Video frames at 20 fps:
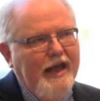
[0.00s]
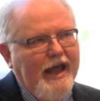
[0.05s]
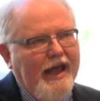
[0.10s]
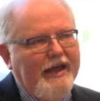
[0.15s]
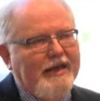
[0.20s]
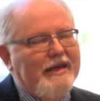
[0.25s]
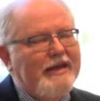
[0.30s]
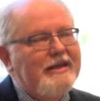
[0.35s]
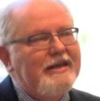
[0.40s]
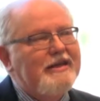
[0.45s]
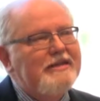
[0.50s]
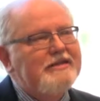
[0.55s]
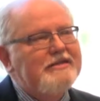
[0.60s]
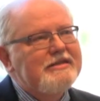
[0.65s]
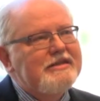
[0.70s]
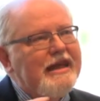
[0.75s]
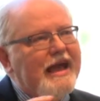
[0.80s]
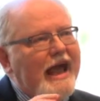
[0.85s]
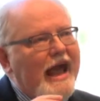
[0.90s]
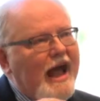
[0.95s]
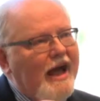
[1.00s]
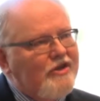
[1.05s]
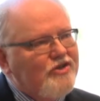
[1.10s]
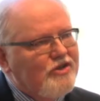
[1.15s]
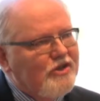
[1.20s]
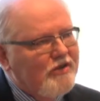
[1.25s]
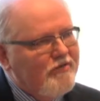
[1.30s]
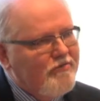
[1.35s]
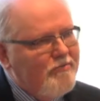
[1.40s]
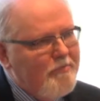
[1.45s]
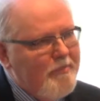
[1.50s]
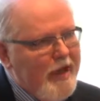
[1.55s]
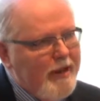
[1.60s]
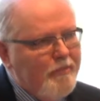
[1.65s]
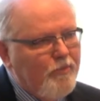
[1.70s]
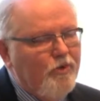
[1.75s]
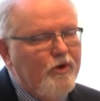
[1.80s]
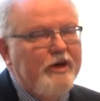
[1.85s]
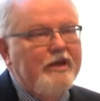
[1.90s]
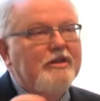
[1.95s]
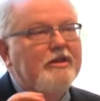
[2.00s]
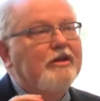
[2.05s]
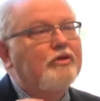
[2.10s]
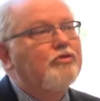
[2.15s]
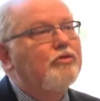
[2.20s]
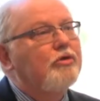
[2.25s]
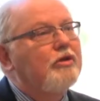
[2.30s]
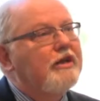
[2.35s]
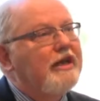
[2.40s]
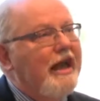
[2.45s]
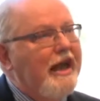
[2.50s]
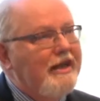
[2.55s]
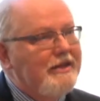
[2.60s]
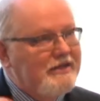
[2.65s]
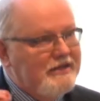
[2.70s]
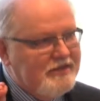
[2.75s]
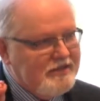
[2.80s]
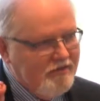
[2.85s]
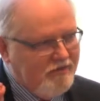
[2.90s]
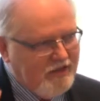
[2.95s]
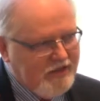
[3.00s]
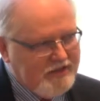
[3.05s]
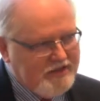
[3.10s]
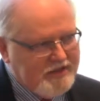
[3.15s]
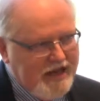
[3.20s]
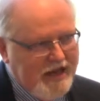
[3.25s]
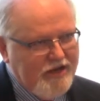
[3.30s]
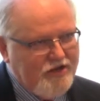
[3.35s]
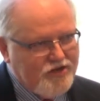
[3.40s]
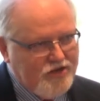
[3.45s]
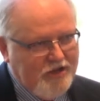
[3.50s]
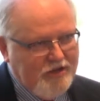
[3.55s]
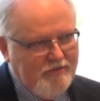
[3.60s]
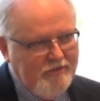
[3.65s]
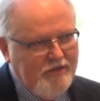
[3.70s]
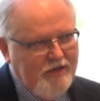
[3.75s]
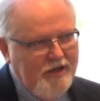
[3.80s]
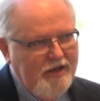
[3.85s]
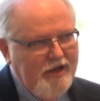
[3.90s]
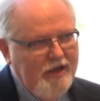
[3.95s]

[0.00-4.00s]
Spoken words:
And it is the action of memory that creates civilization.